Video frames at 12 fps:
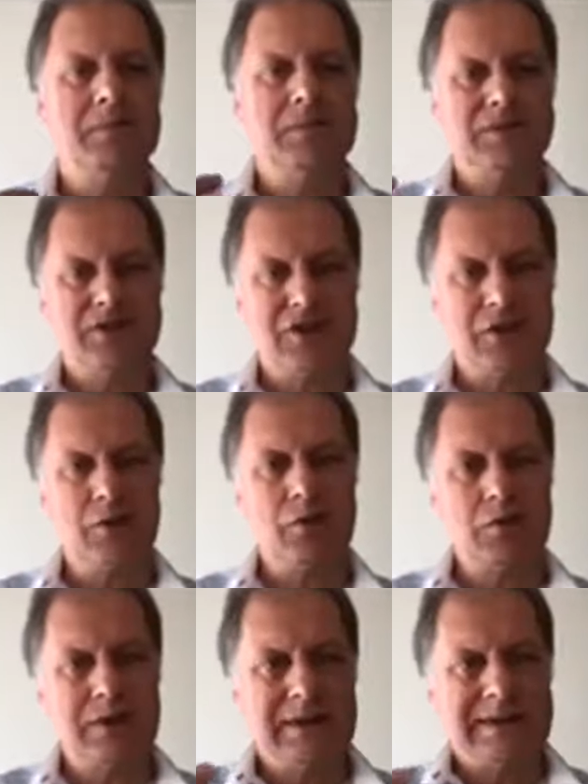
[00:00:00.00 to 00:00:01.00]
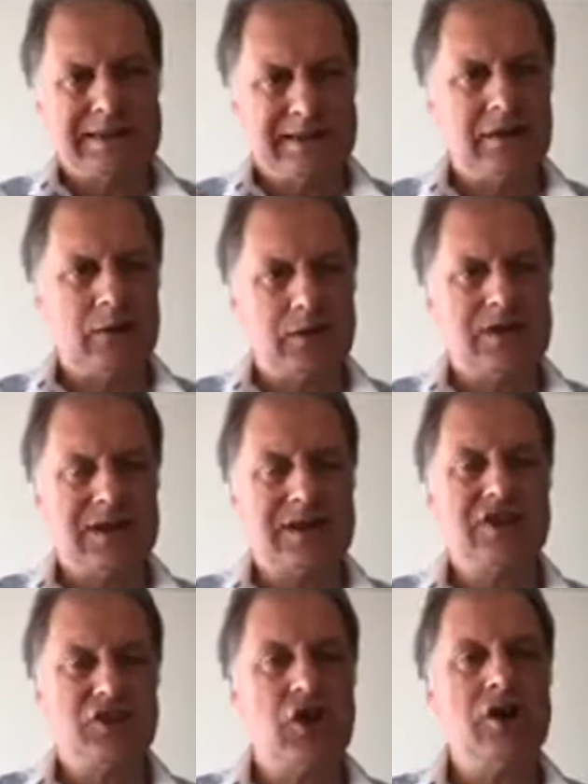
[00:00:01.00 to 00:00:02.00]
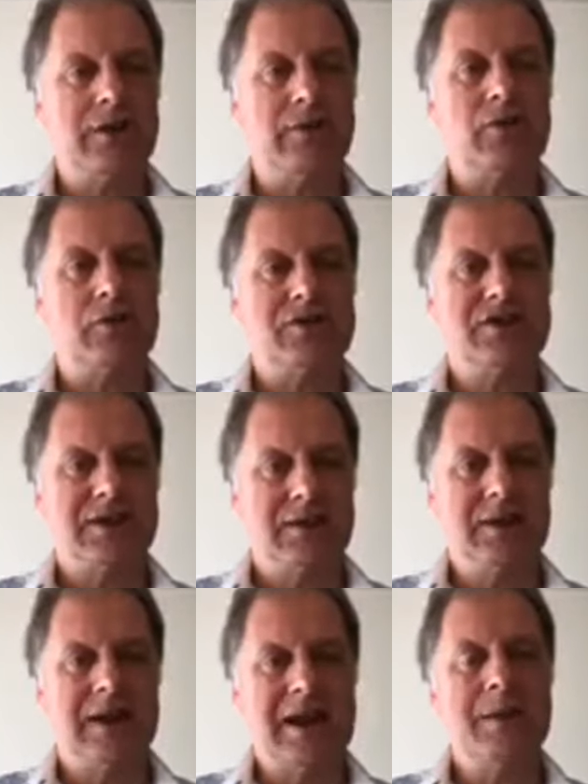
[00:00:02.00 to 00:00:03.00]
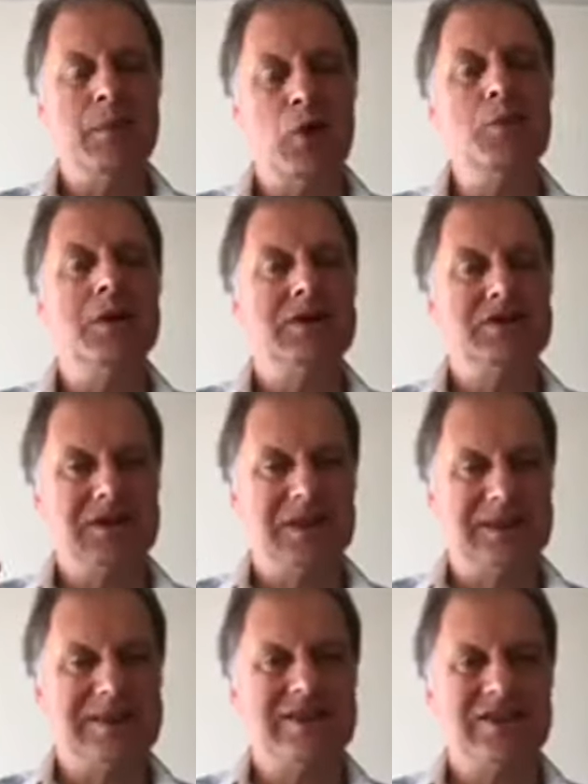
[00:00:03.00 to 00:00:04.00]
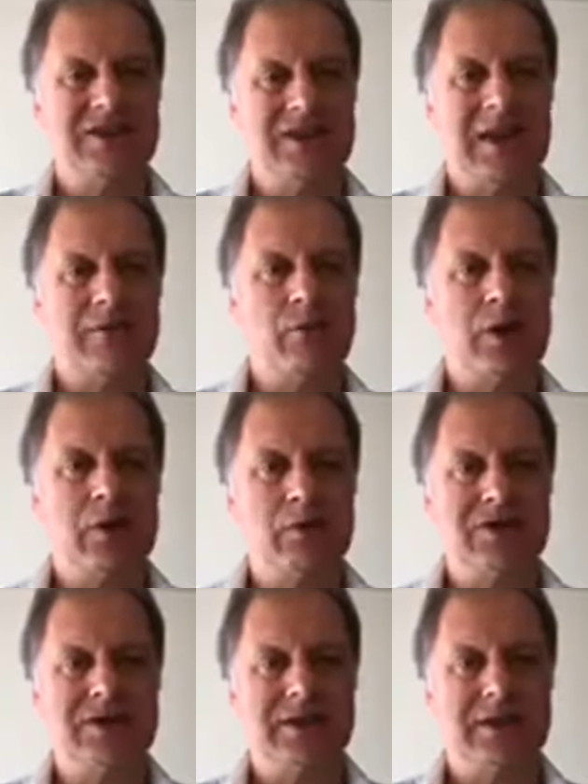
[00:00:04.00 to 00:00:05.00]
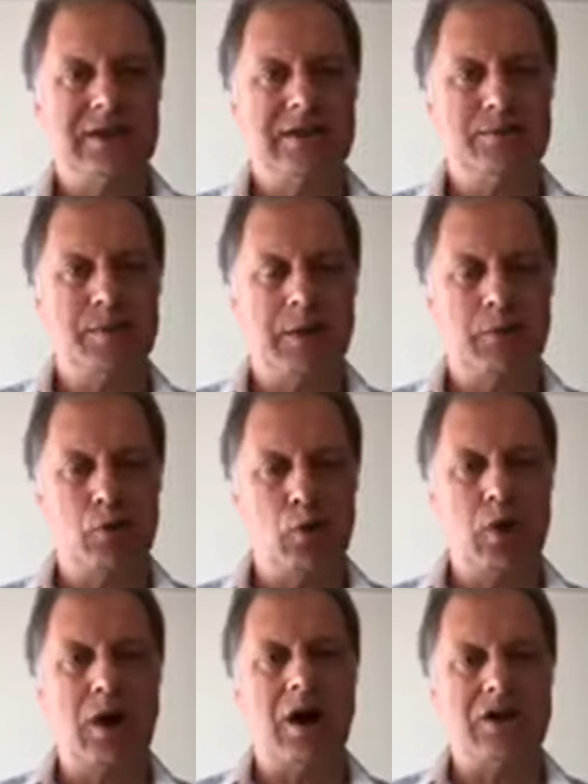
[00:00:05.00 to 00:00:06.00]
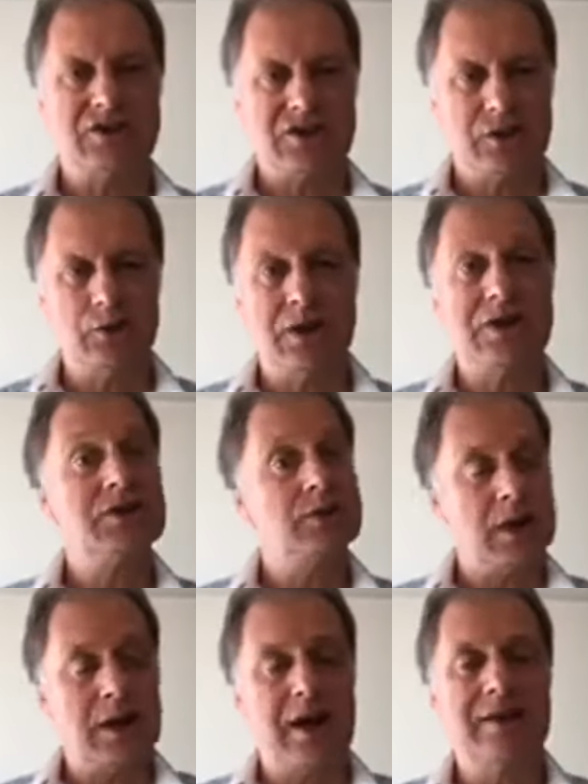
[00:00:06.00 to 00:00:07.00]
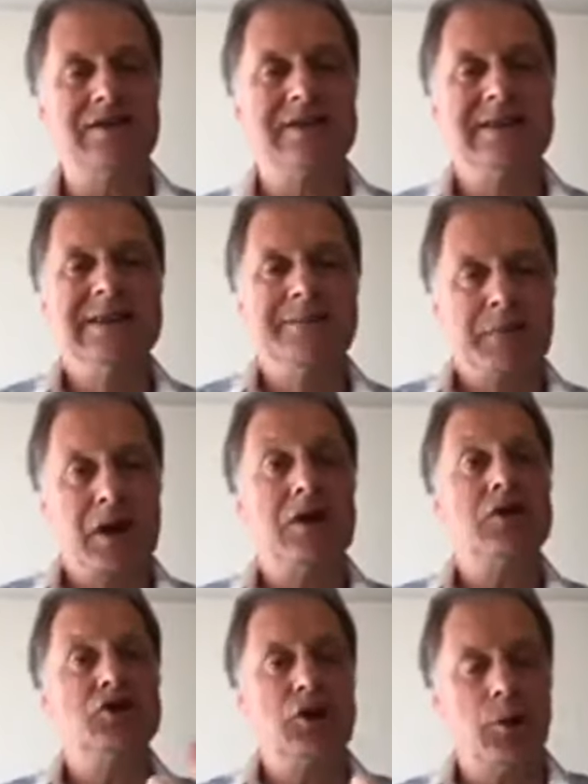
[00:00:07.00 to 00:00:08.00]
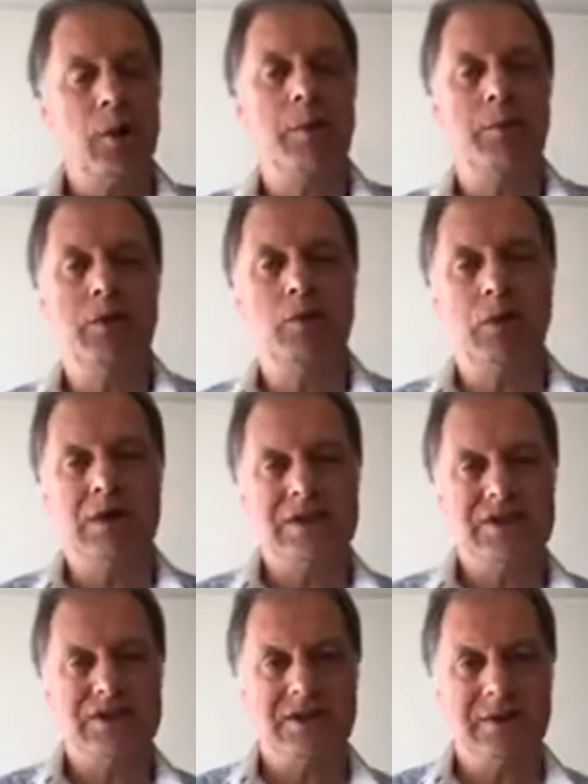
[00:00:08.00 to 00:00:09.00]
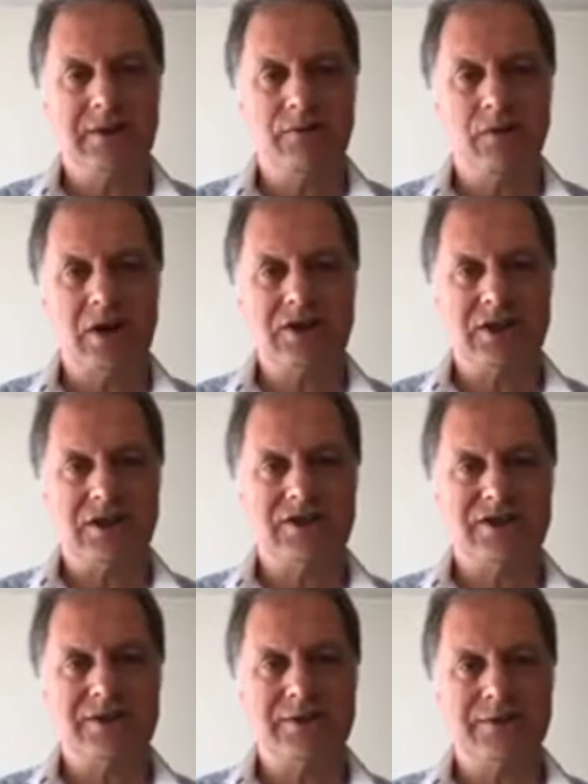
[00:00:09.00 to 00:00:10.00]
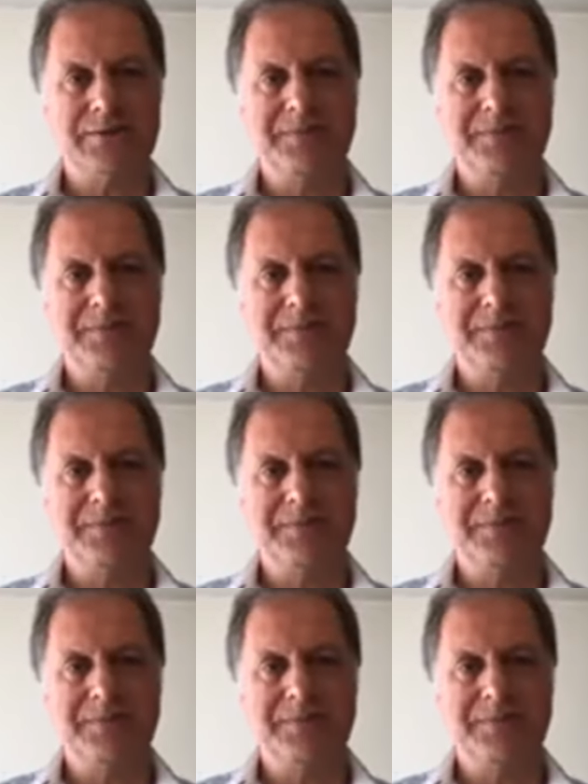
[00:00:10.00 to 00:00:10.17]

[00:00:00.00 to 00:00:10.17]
So, you know, it's a journey for us in any moment to listen to that frequency that's being broadcast, tune into it, and kind of show up with what it's inviting us to do.